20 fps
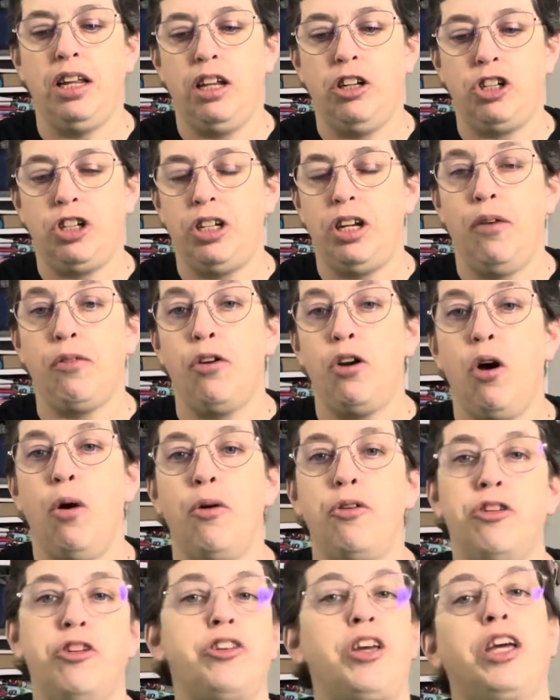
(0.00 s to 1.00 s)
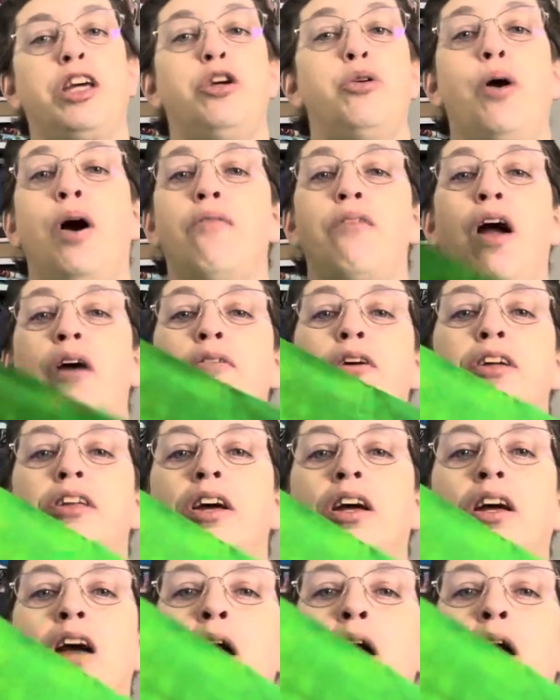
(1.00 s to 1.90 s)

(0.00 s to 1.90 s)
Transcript: and she never knows. She's like, you have everything.